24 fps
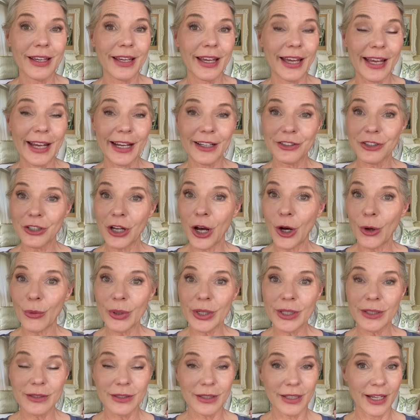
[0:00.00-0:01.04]
As
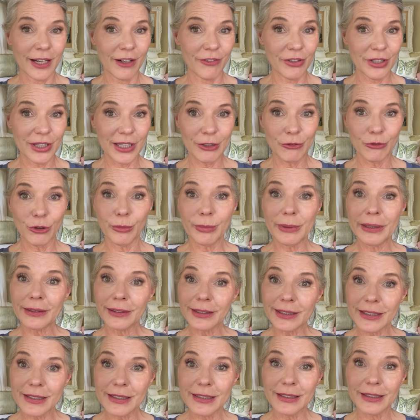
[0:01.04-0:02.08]
always, everything will be
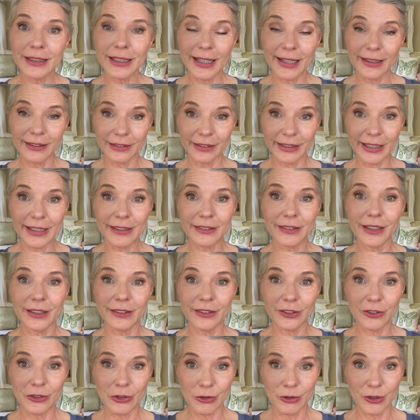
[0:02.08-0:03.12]
listed and linked in the
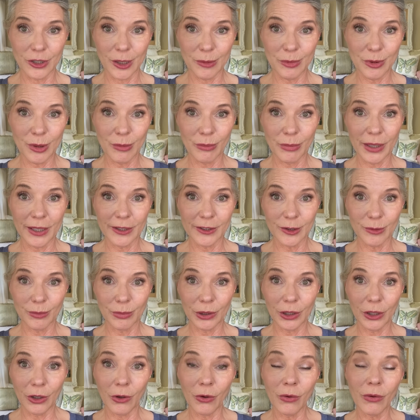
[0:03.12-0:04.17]
description box
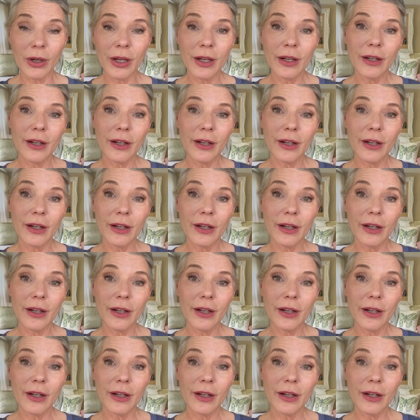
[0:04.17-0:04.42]
below.